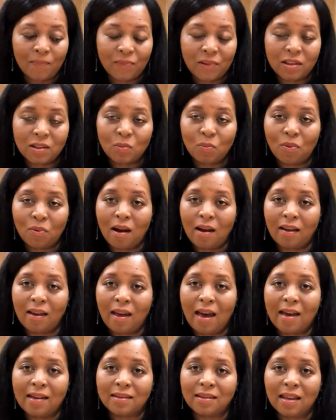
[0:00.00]
this
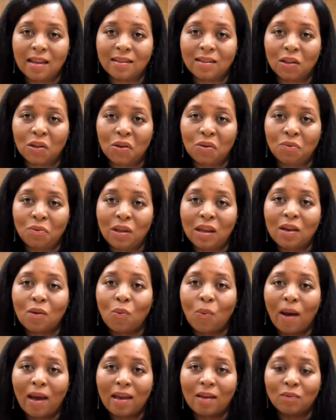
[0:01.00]
broadcast has a unique
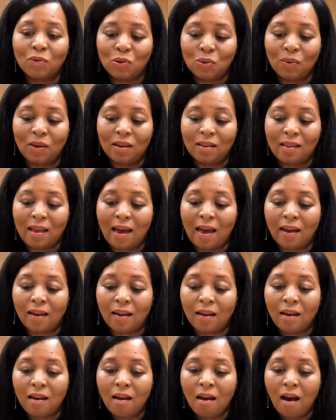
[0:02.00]
way of doing that.
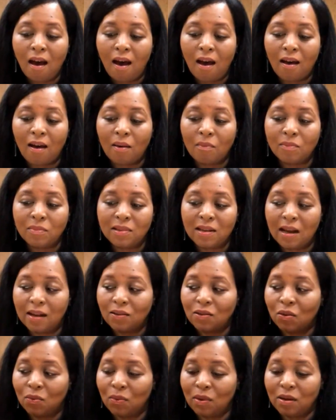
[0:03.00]

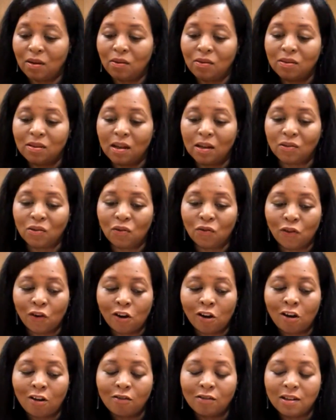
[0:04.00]
Dr. Reynolds, Dr.
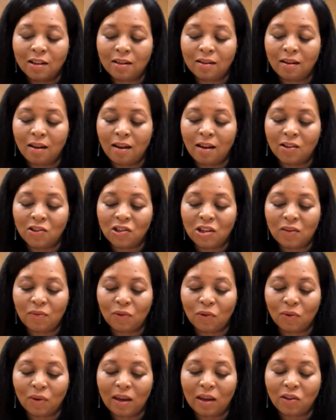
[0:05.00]
Furhold, and Chief
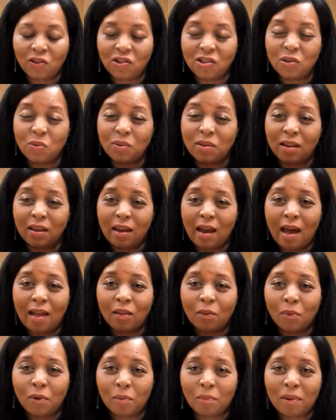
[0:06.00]
Green, just with the
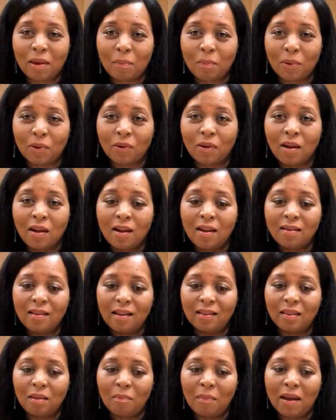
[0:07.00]
caliber of people
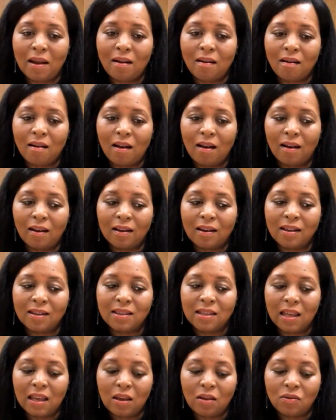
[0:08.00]
that the mayor
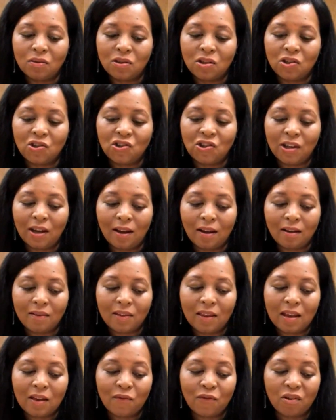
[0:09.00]
continues to share
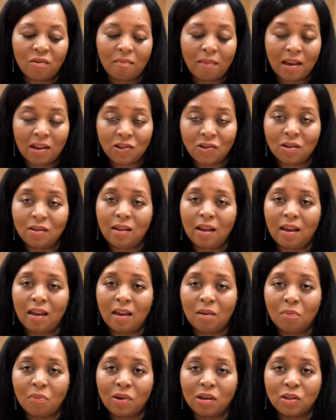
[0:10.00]
the information that
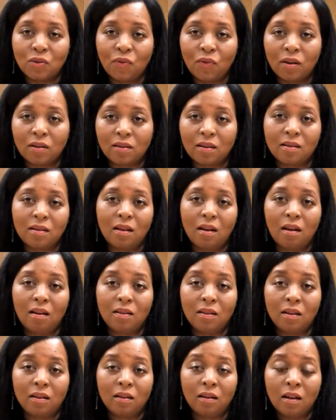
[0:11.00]
he brings forth on